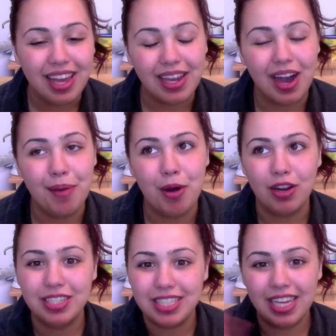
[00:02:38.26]
like, I'm
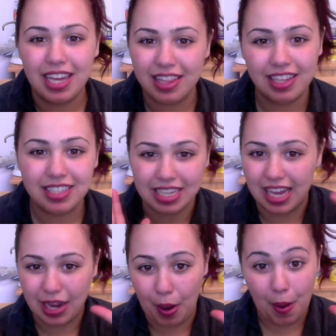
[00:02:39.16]
honestly in this,
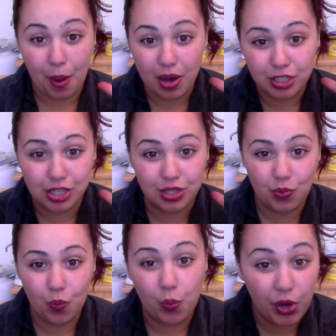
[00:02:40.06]
like,
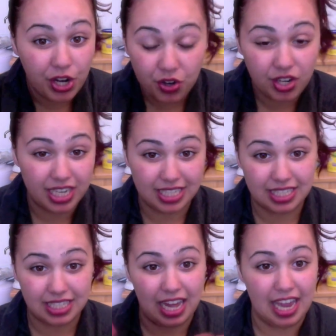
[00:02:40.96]

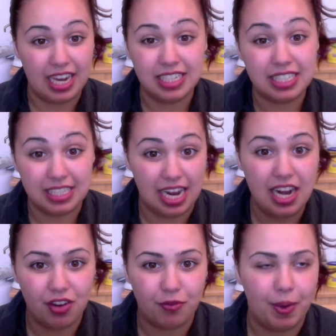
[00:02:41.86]
weirdest, like,
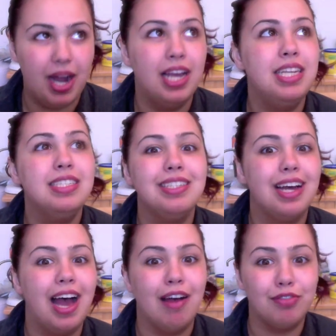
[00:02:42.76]
state of mind
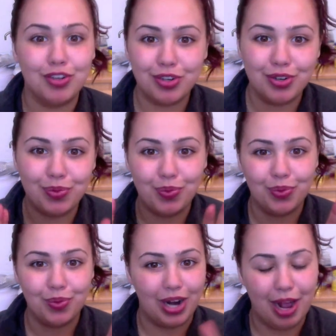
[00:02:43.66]
after
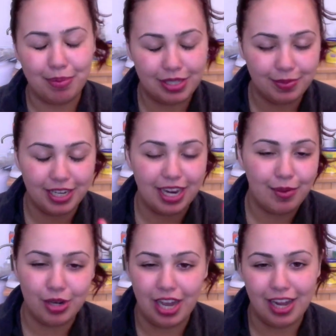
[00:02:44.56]
what happened to my
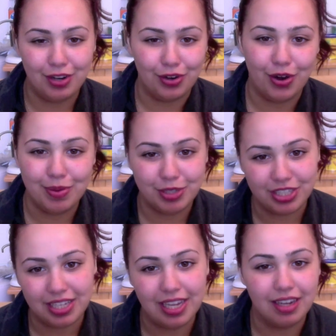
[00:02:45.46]
camera. I don't know. I'm
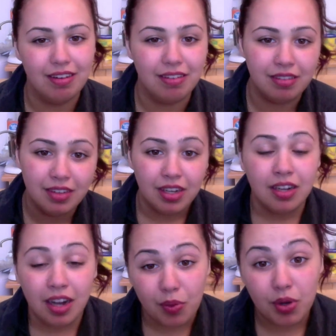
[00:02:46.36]
just like, oh,
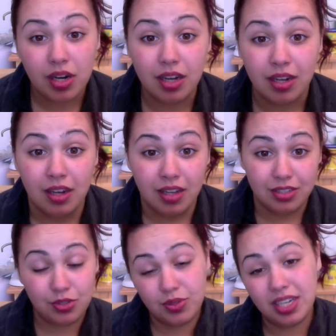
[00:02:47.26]
I want to
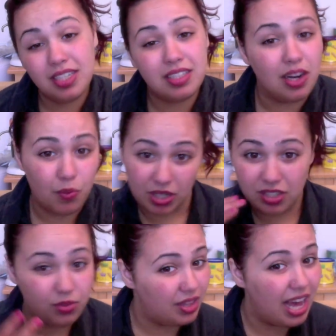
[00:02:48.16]
do this and I want
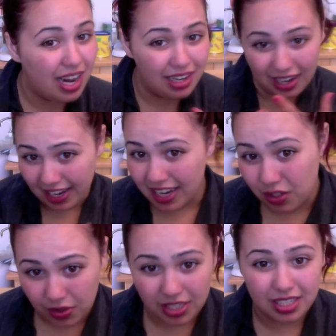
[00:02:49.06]
to do that and I can't
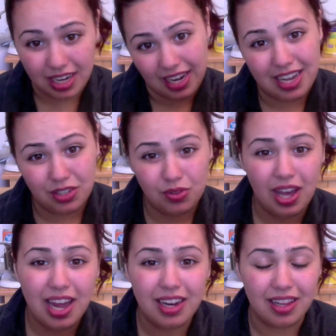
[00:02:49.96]
do this and I can't do
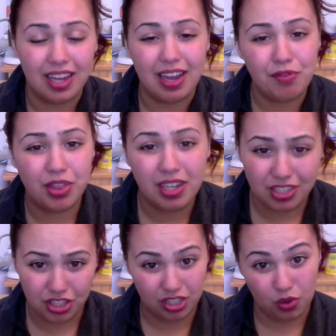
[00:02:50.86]
that and, like, everything
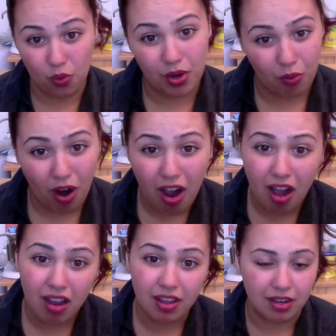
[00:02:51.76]
is just going
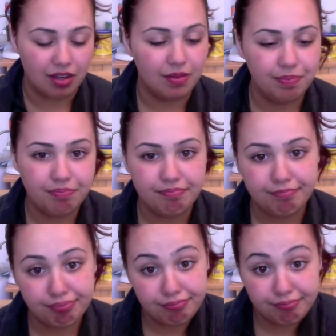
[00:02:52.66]
wrong and
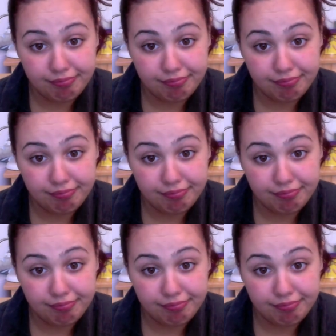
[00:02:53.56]
what